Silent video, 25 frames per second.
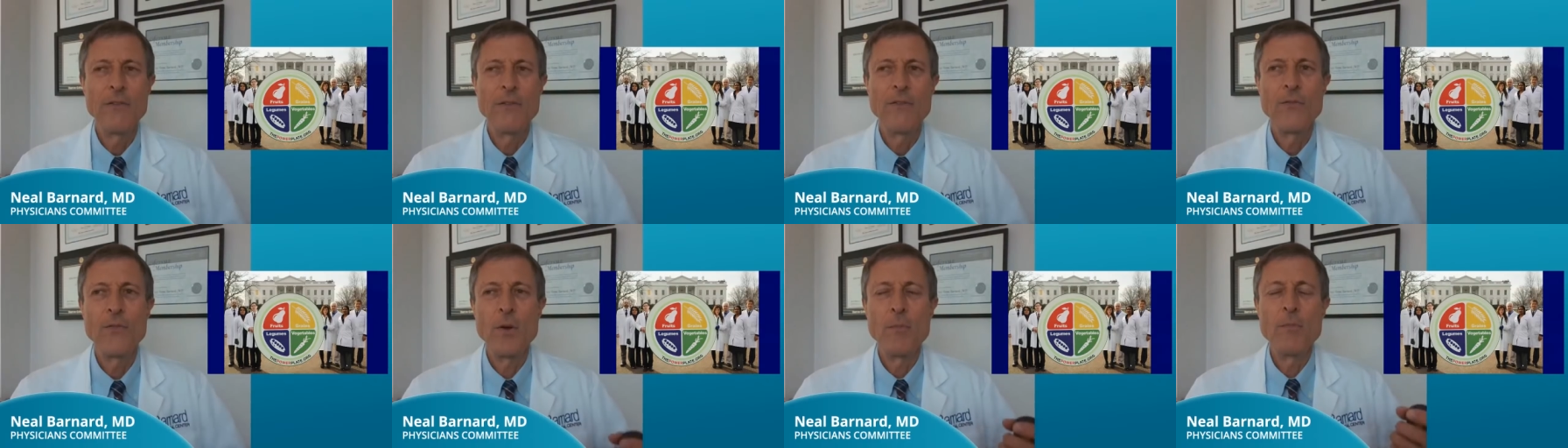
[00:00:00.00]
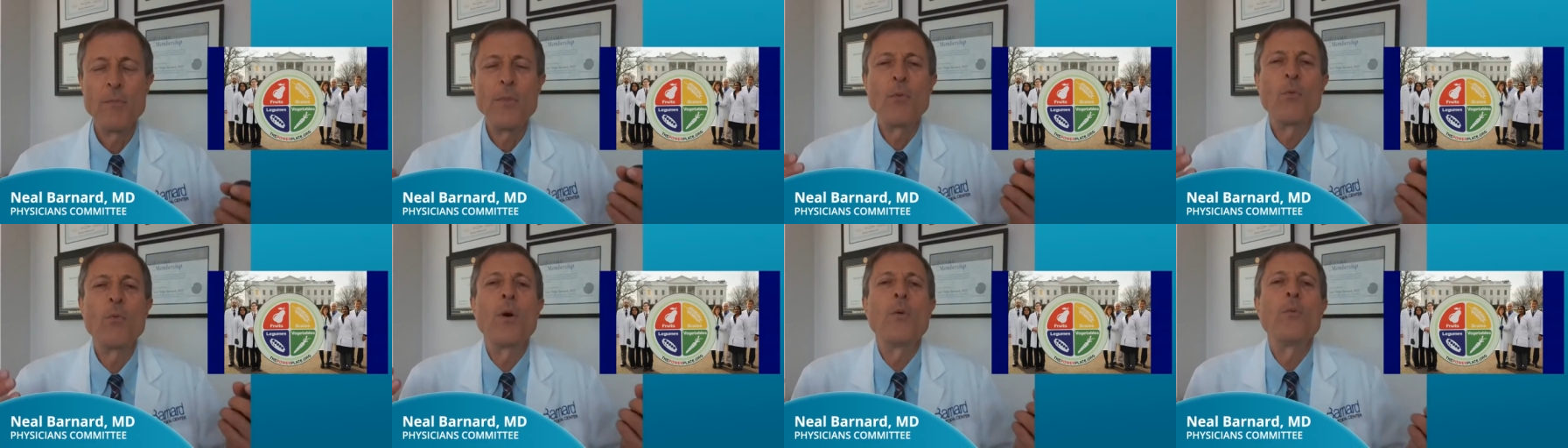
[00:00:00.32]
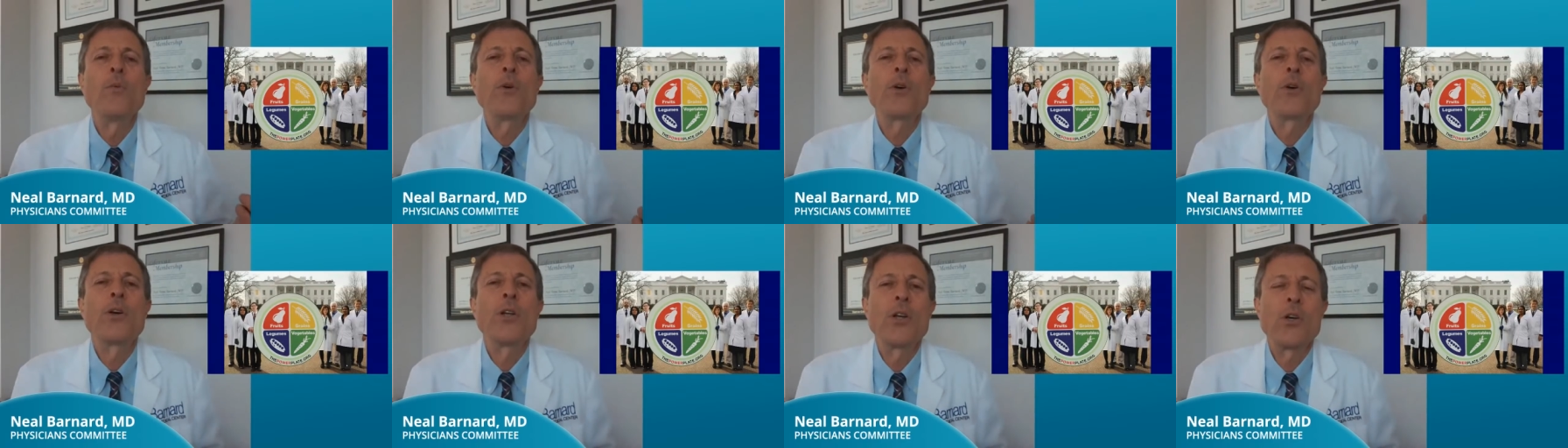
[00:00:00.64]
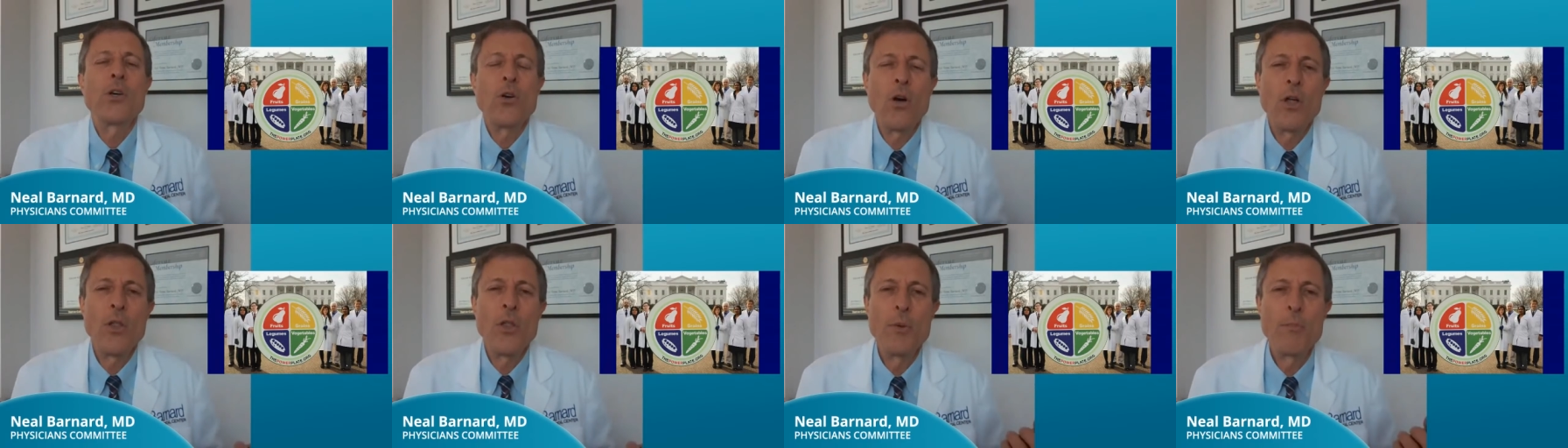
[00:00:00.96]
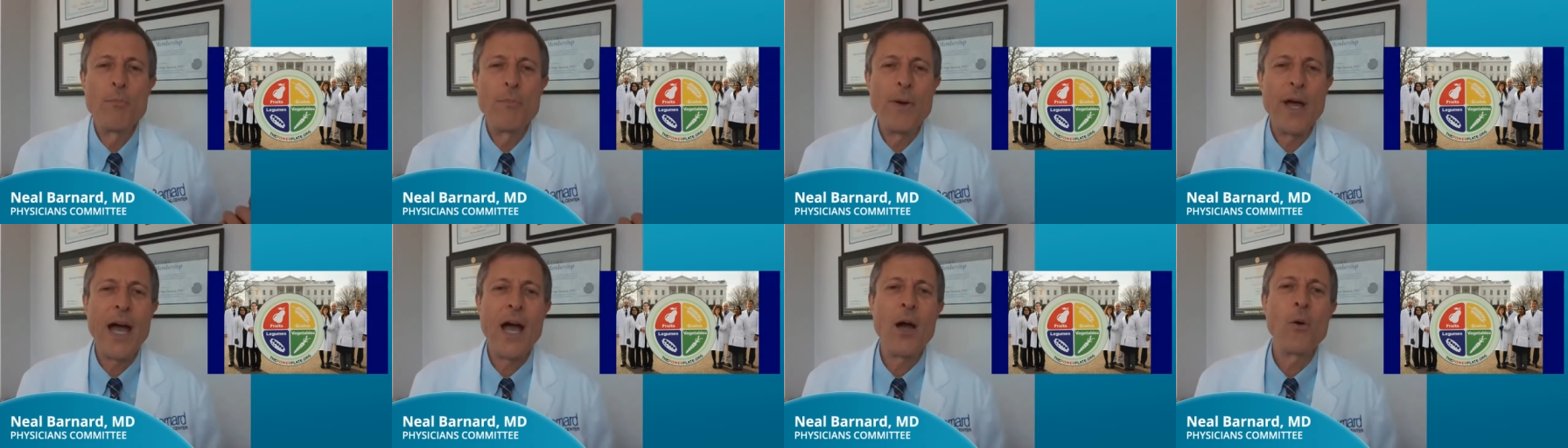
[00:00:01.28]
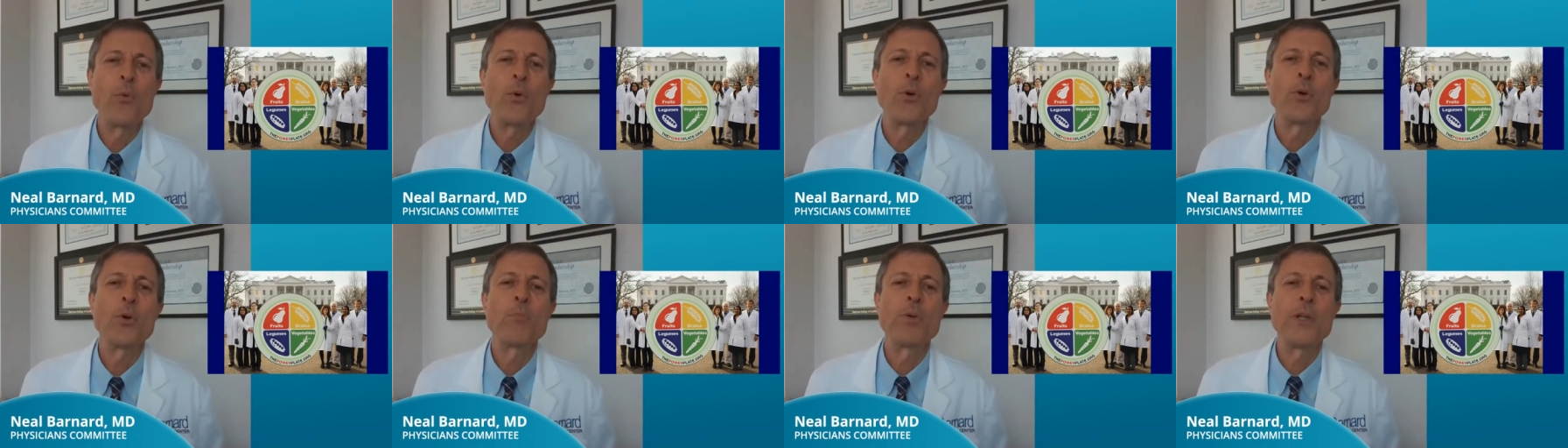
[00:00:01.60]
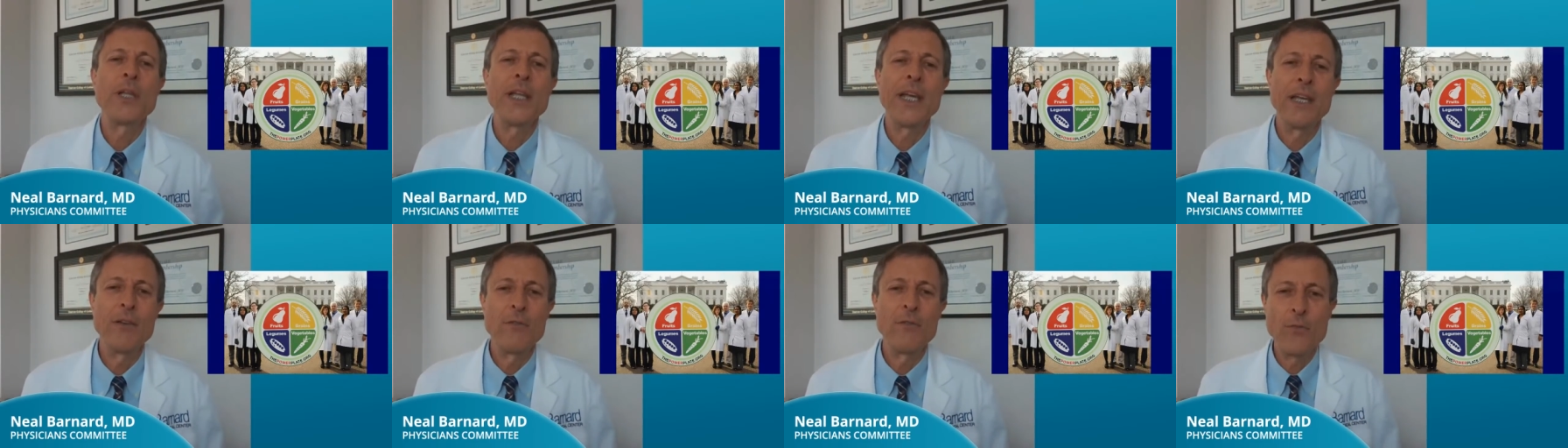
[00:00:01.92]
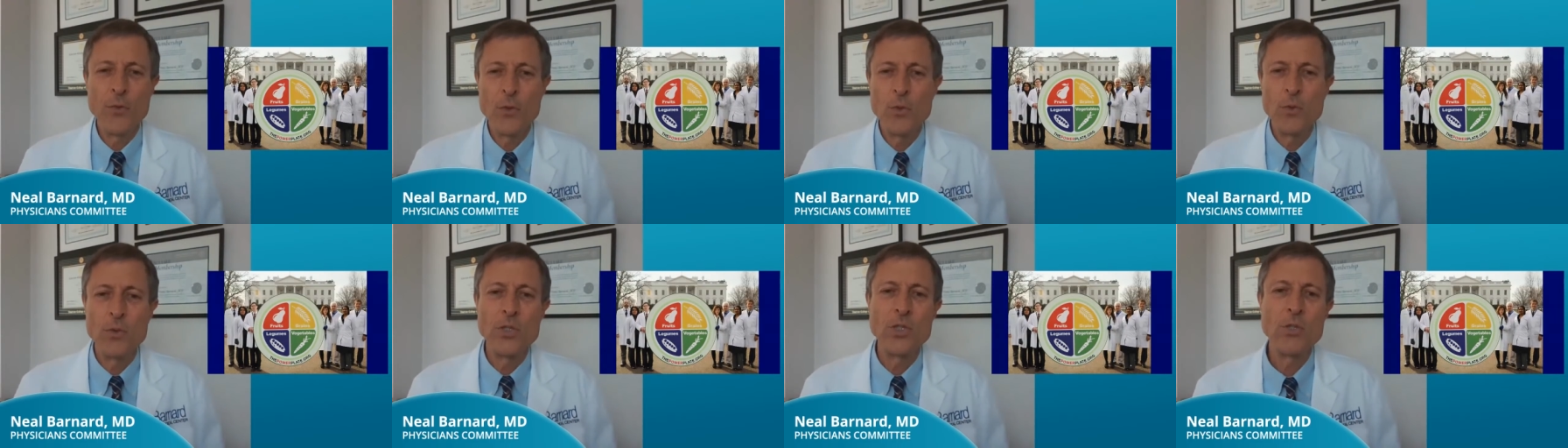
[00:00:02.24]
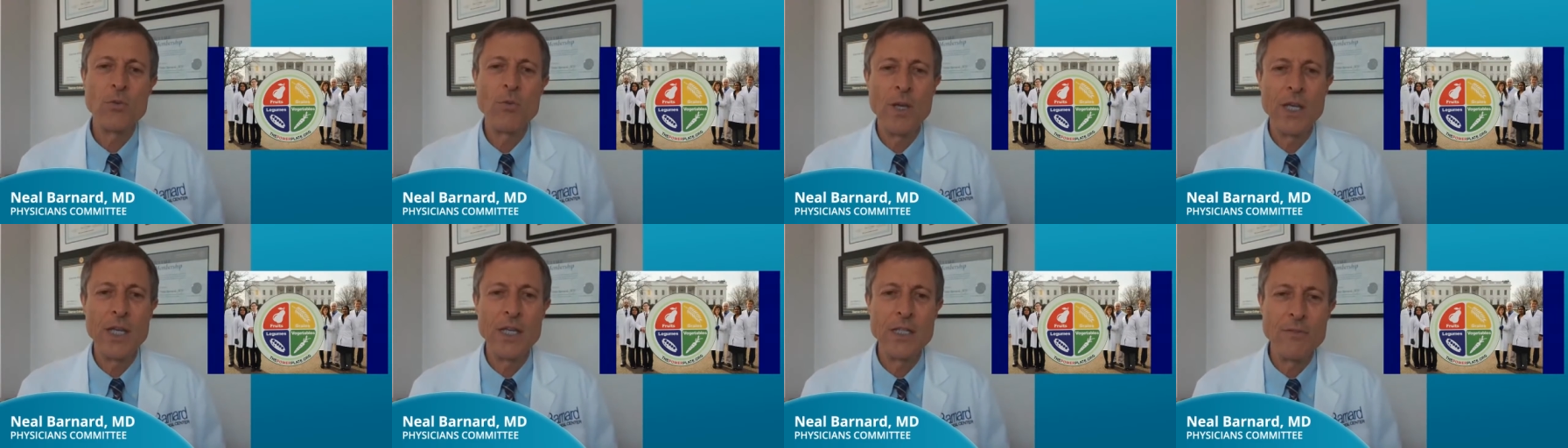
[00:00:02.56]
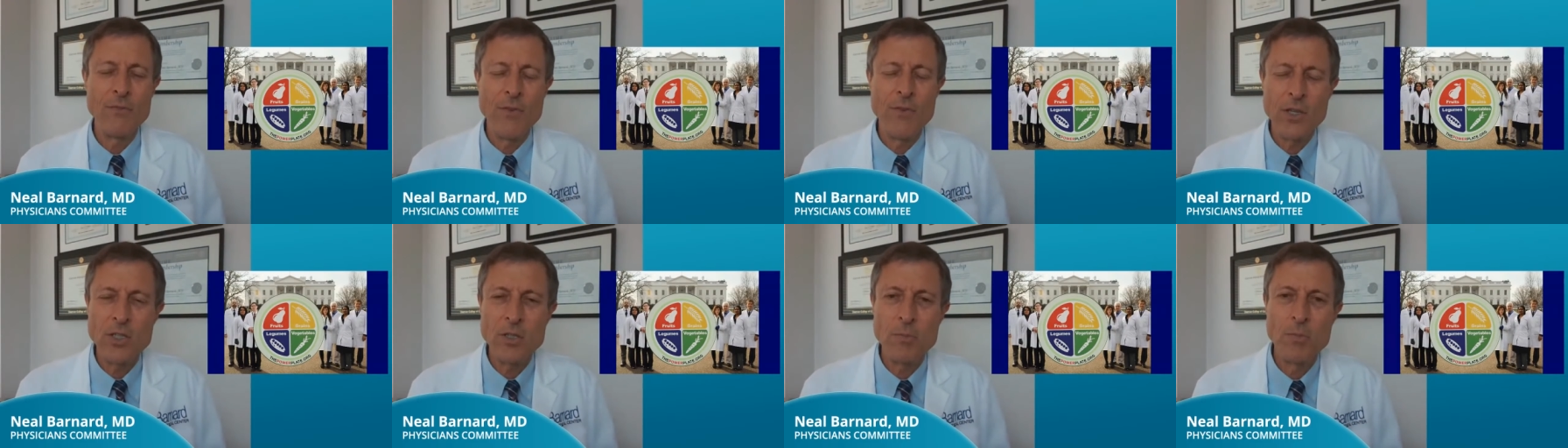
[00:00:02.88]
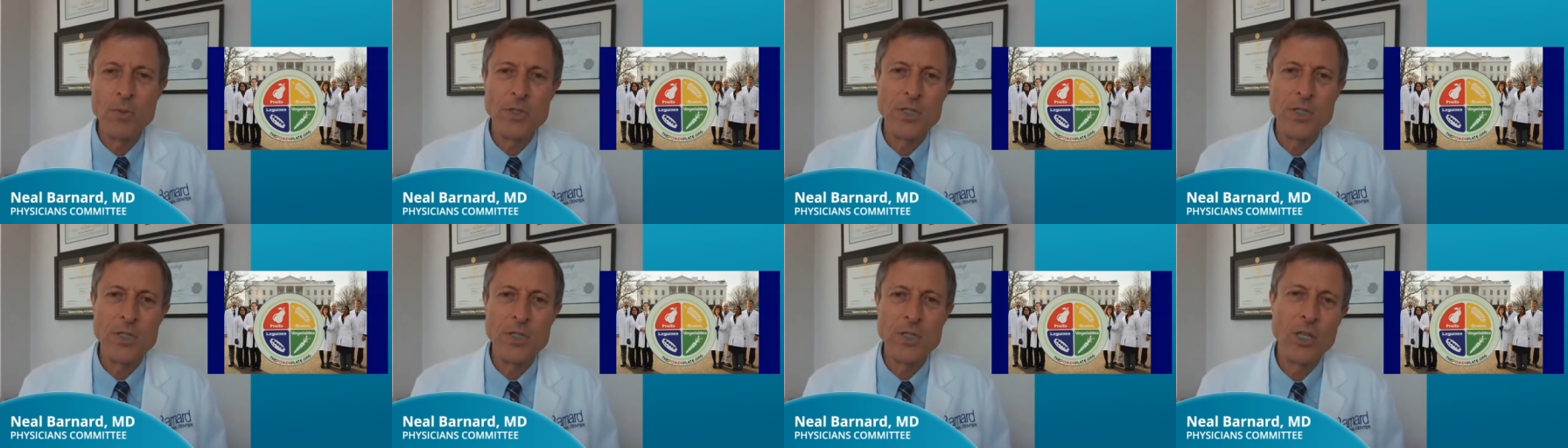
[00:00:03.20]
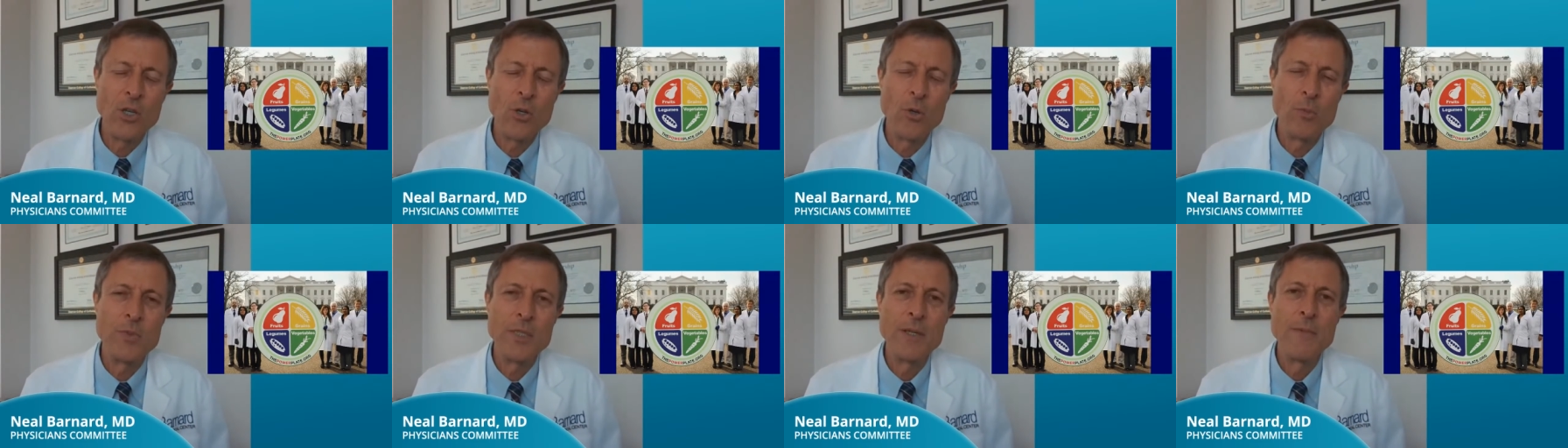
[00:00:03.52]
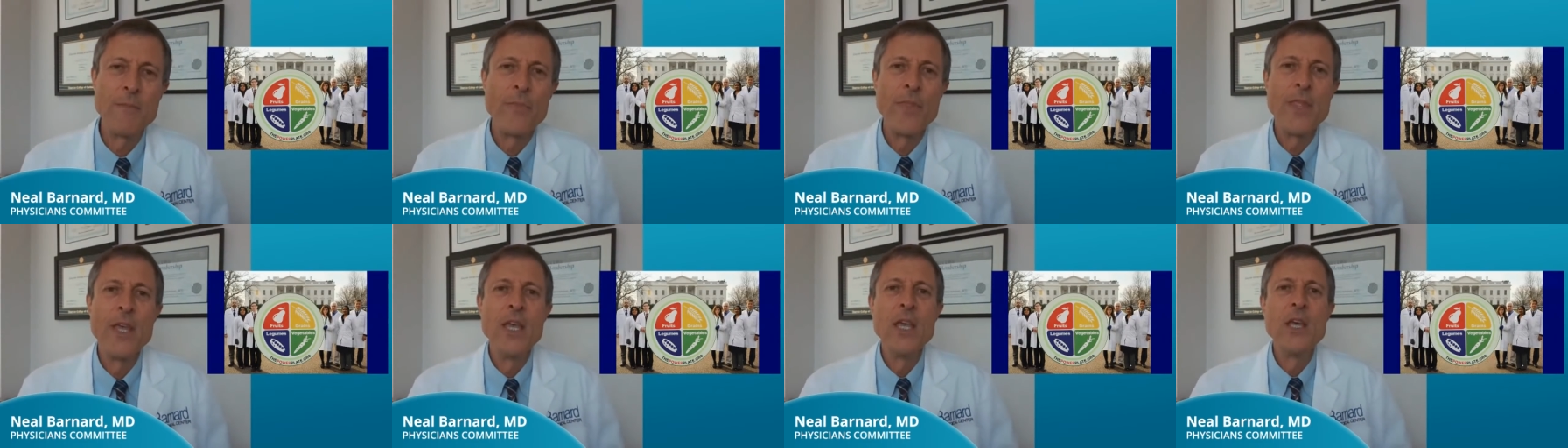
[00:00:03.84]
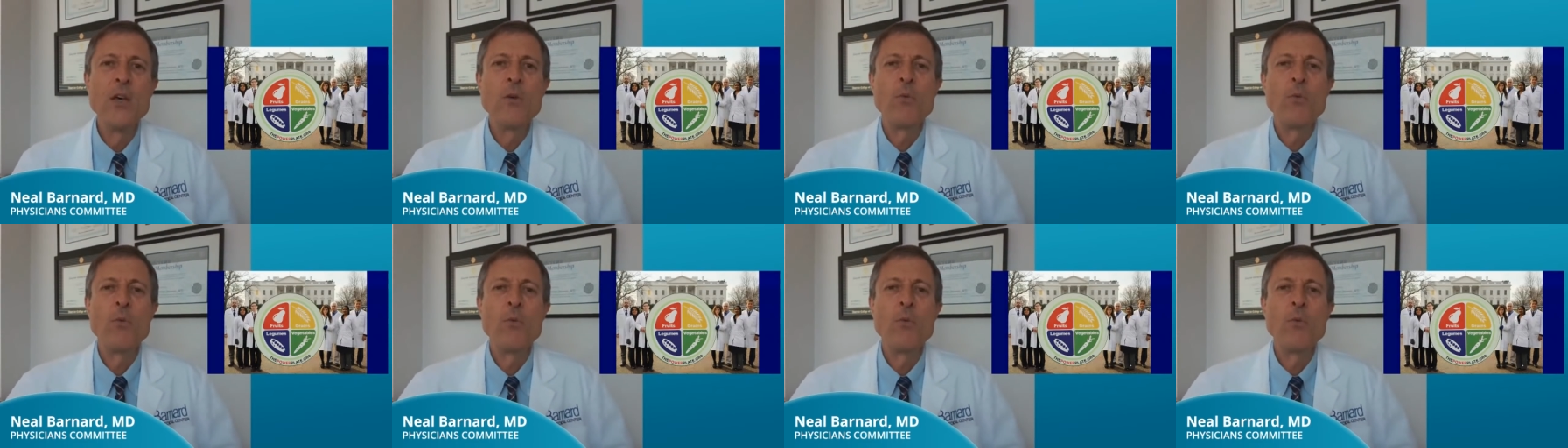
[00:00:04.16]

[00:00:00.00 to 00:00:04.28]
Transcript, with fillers: from what we are going to call the power plate, fruits, grains, vegetables, legumes.